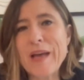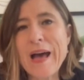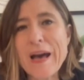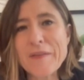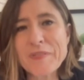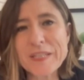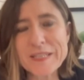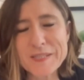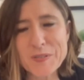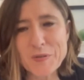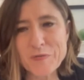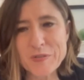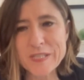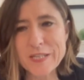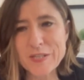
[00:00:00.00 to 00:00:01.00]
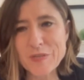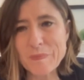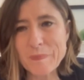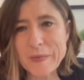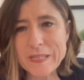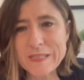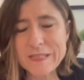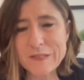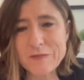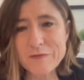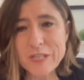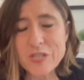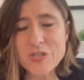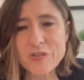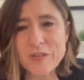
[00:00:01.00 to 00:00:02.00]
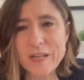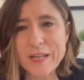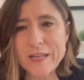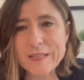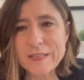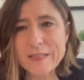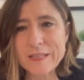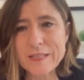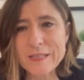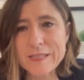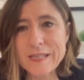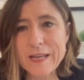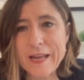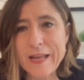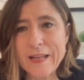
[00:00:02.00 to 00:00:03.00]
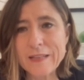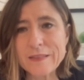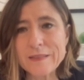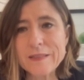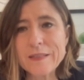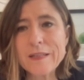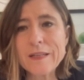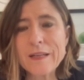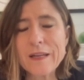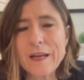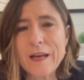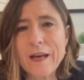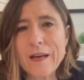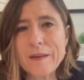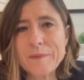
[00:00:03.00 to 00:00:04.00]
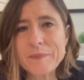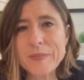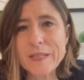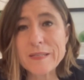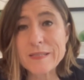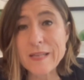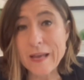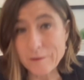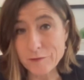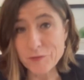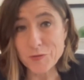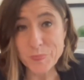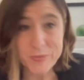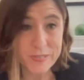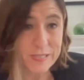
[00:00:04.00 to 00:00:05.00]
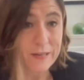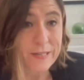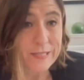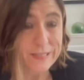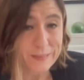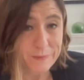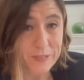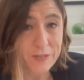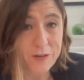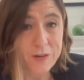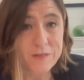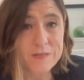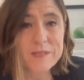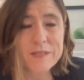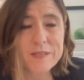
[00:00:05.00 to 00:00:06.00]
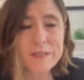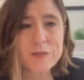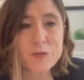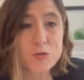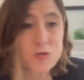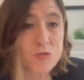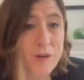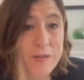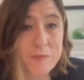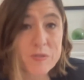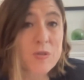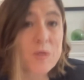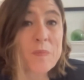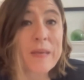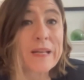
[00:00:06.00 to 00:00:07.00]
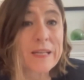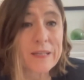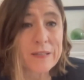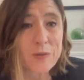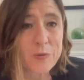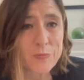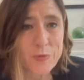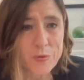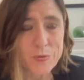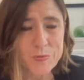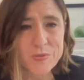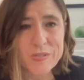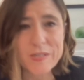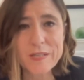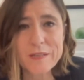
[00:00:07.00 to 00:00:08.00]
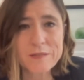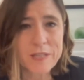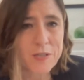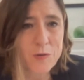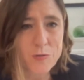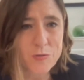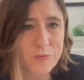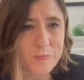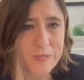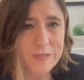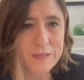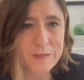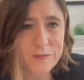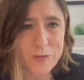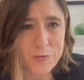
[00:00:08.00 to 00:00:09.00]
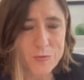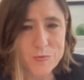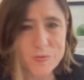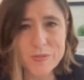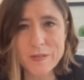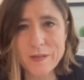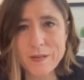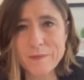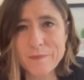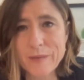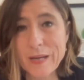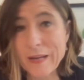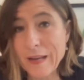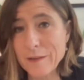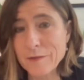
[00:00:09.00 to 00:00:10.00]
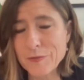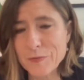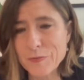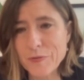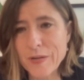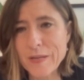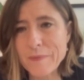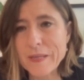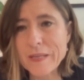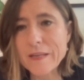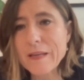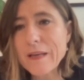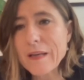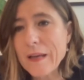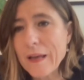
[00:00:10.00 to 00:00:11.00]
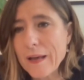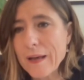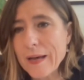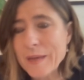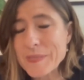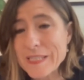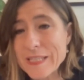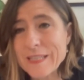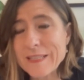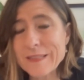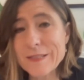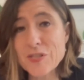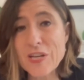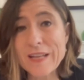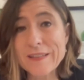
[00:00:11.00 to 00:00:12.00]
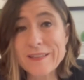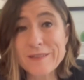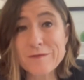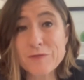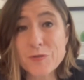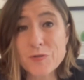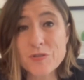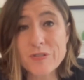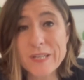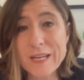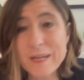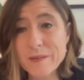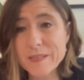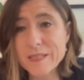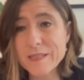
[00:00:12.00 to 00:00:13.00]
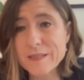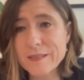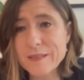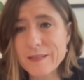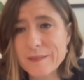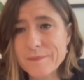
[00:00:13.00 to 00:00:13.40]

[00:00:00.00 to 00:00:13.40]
having this conversation based in a region like the Sahel is helpful precisely because it could drive so many of those dichotomies and those unhelpful framing. I'm seeing in the chat that unfortunately our